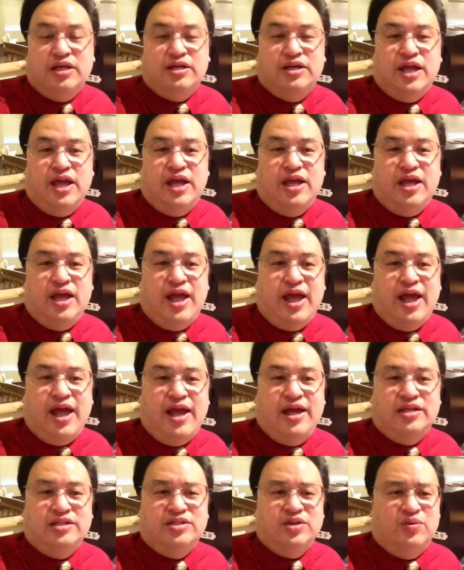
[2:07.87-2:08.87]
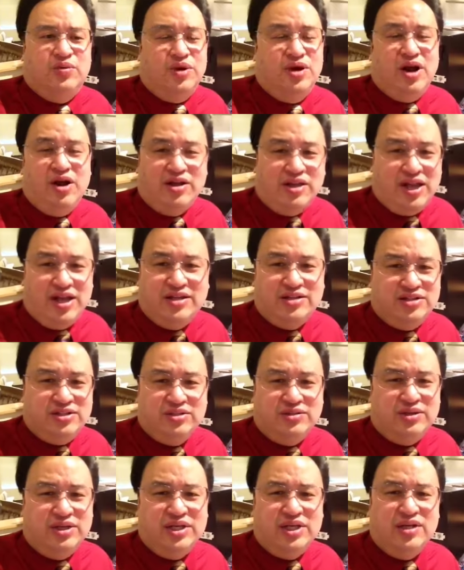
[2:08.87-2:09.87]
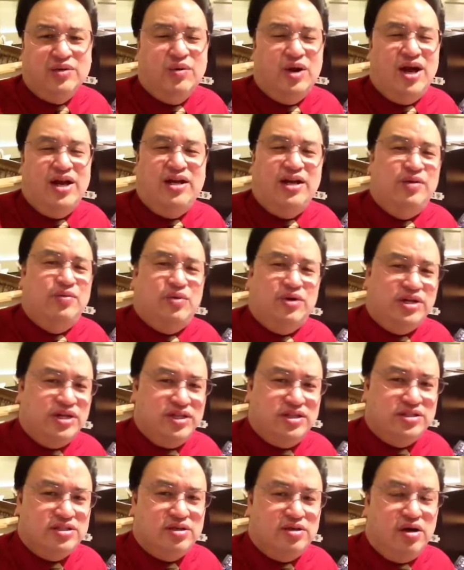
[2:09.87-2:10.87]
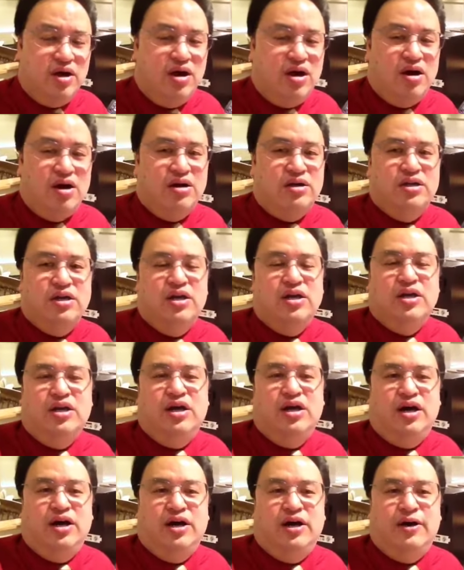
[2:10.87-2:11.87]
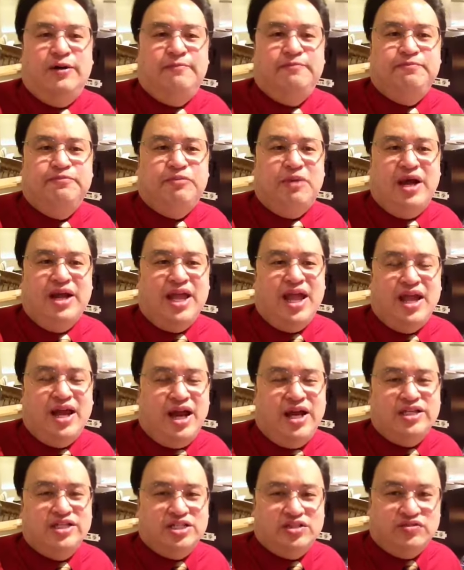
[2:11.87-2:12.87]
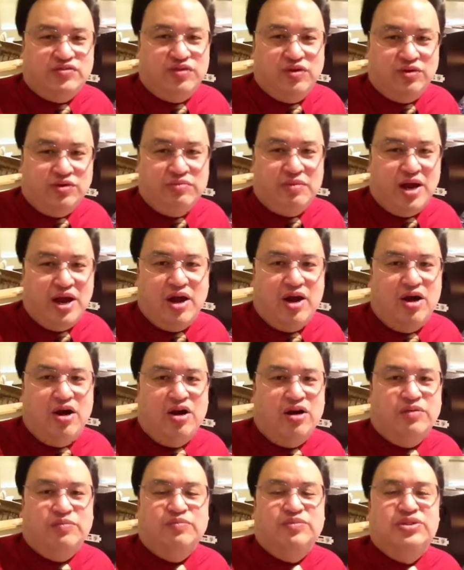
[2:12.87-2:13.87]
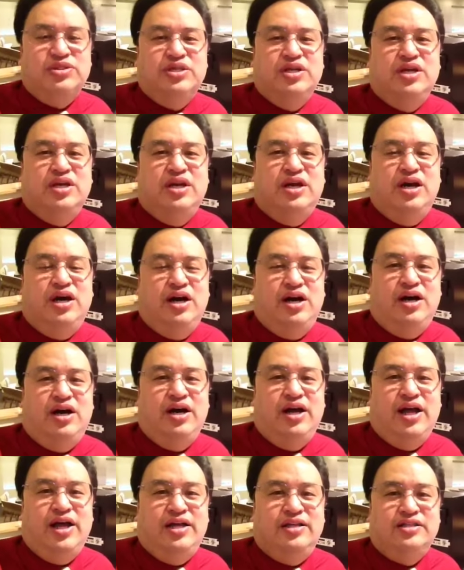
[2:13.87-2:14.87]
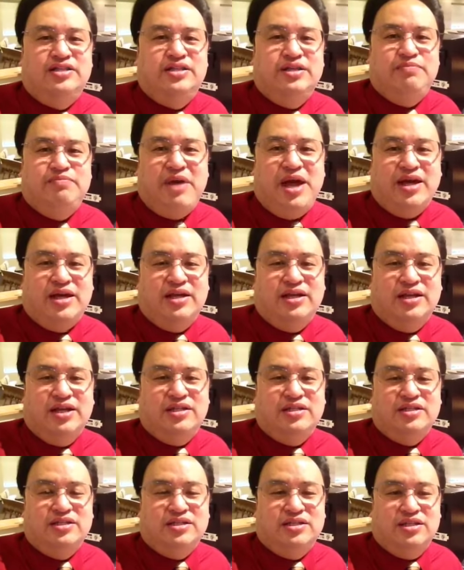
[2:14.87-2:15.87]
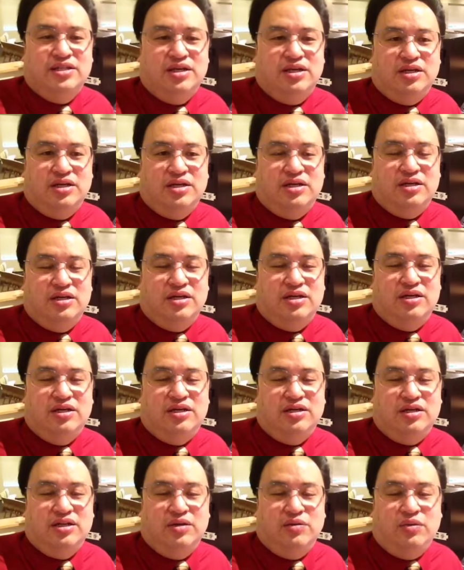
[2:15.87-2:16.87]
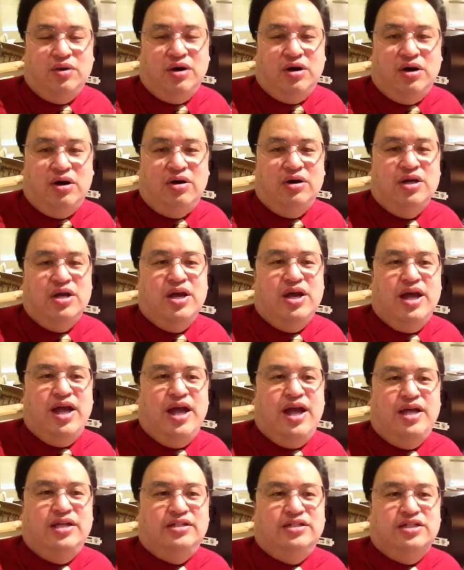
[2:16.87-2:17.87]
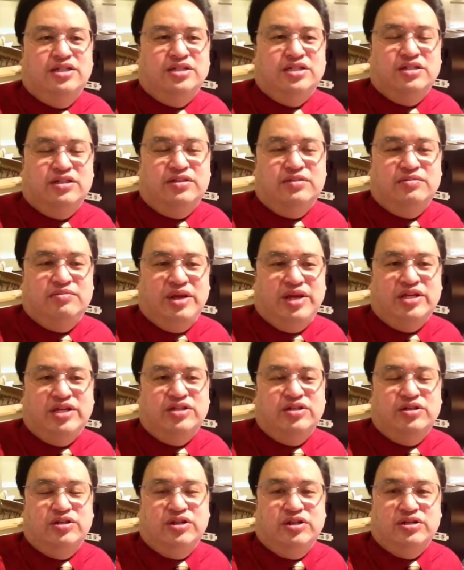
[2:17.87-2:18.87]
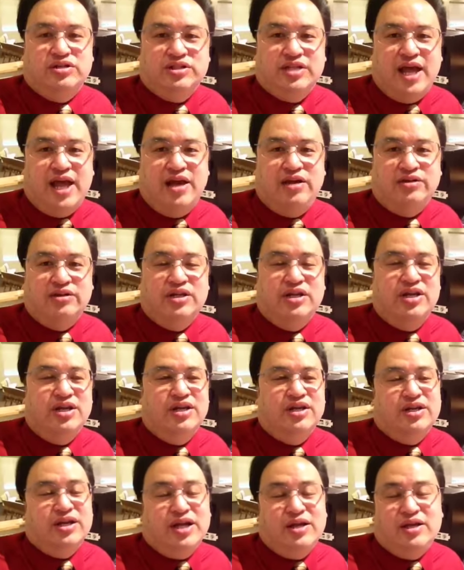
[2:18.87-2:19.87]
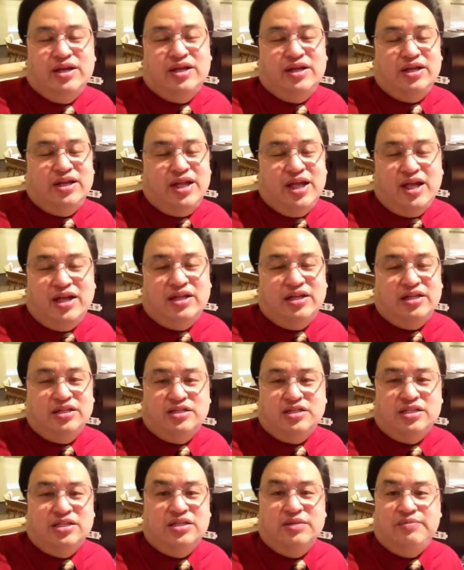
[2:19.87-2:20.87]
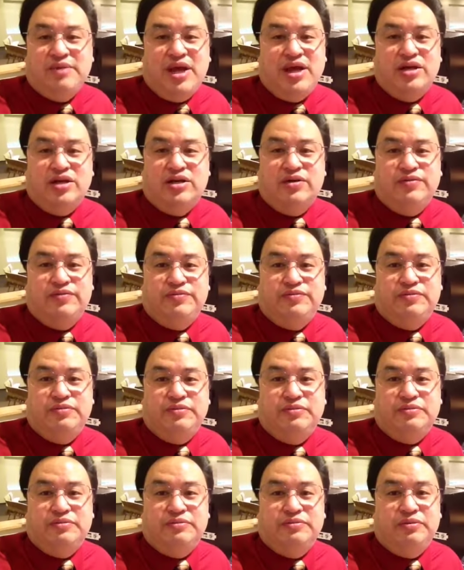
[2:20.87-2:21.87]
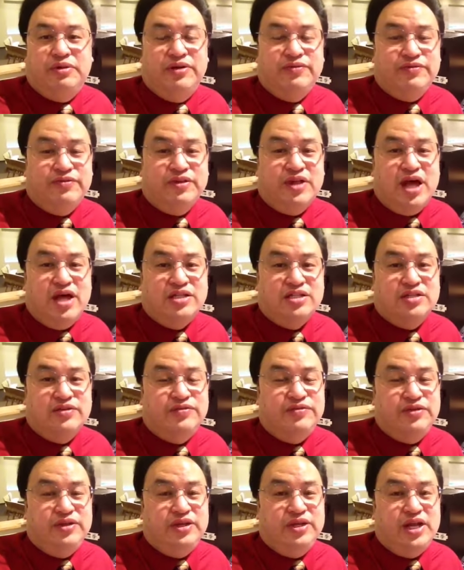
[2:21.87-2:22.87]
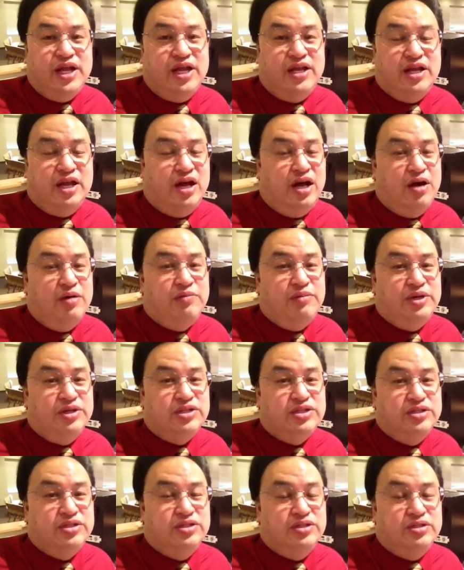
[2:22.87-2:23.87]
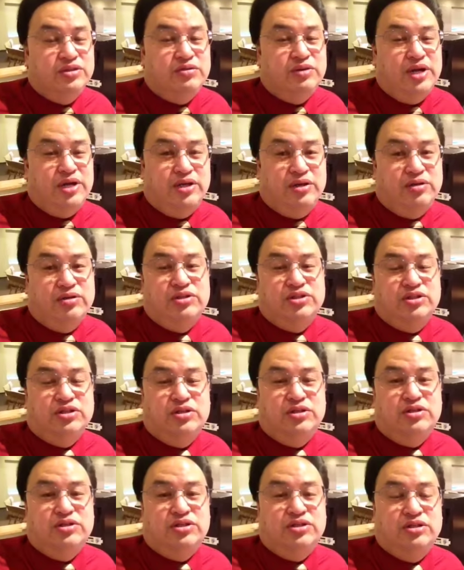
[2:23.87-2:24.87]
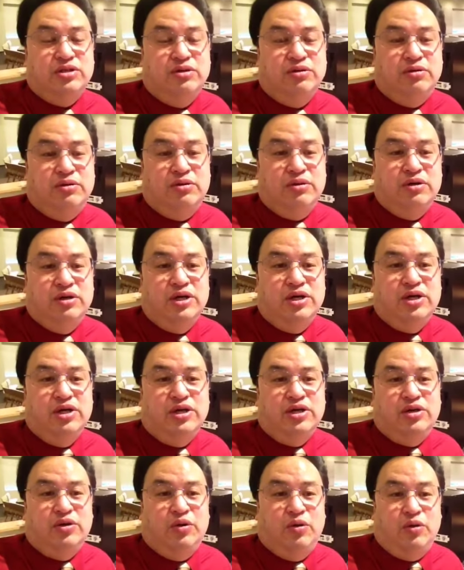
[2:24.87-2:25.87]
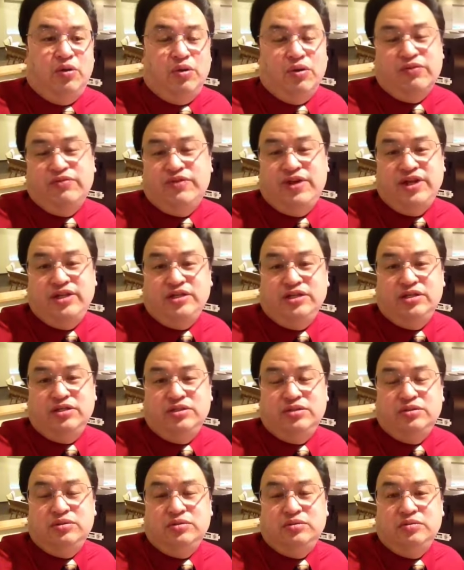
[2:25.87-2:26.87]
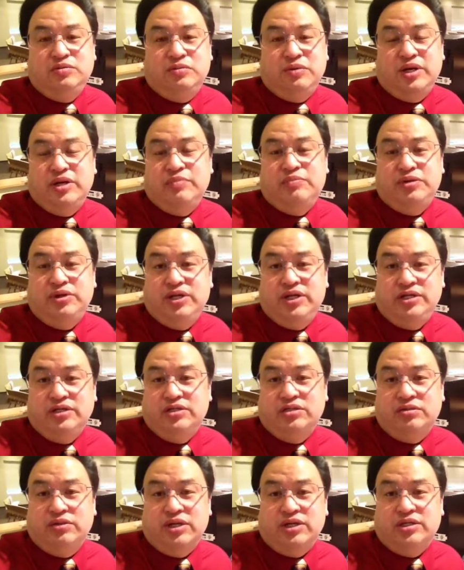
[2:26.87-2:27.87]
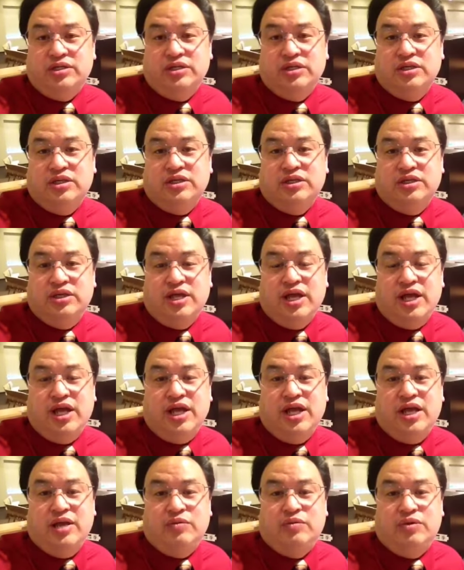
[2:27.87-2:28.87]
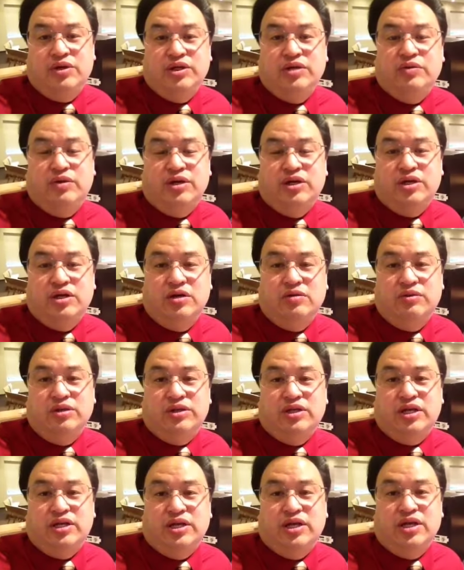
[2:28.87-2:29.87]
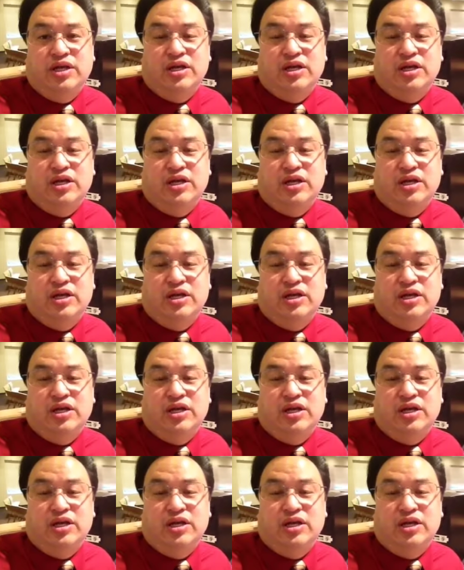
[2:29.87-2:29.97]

Okay, and so what are they doing? Why are they working so hard? Why can't I just fold my arms and sit back against the wall and just make sure there's sound? Again, it's just a matter of what philosophy and how much you and your church or venue want to put into it, okay, and where you want to go with it.